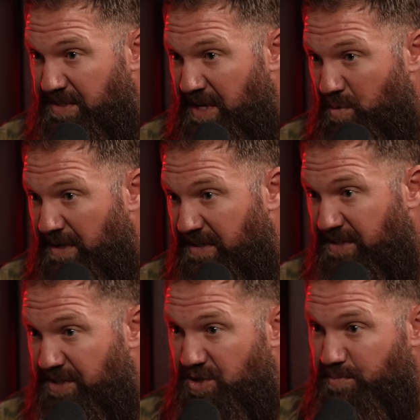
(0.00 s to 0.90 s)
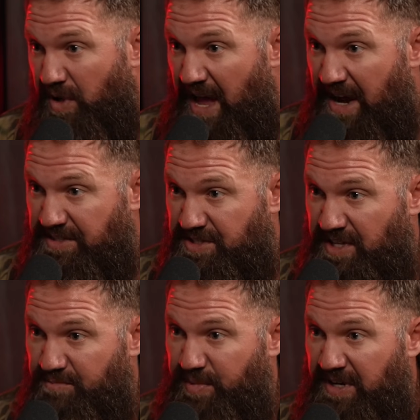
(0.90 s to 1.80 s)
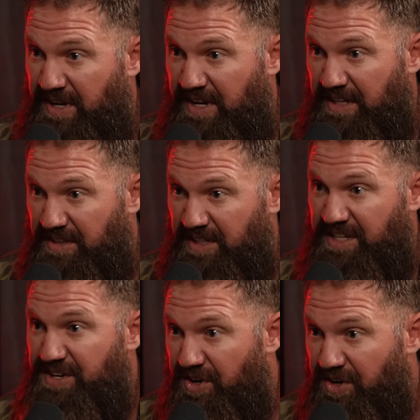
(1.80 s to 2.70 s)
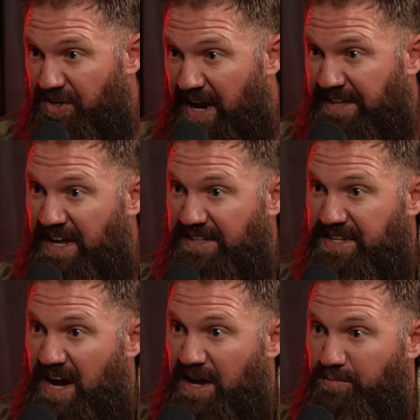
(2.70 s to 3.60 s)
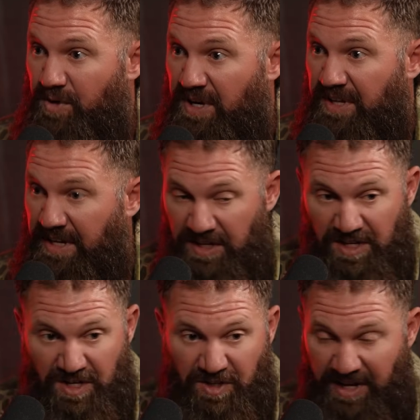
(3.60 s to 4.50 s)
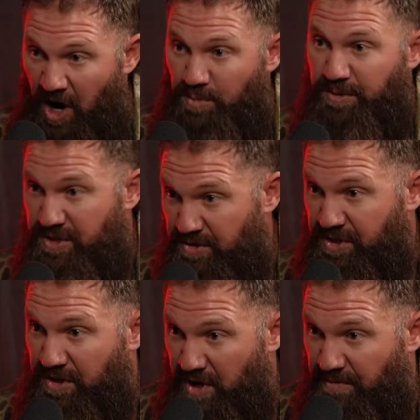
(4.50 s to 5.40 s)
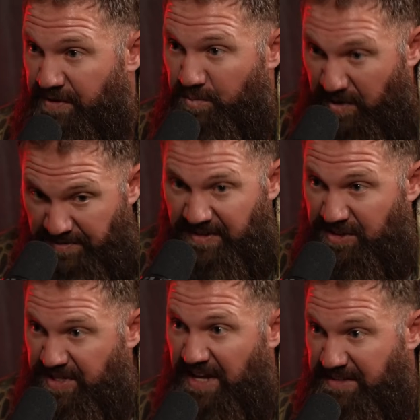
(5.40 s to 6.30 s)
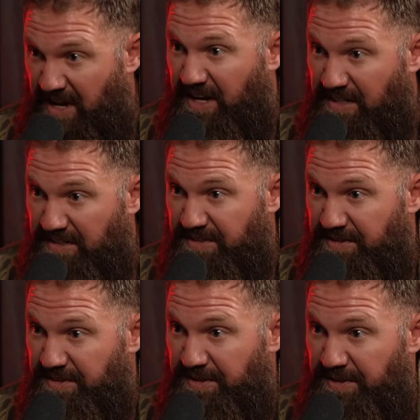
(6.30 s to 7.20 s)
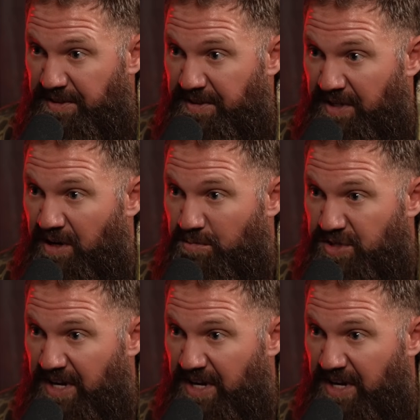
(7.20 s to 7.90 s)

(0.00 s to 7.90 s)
he went condition black instead of being a leader at that time, right? Like our platoon took over and we finished that day. You know what I'm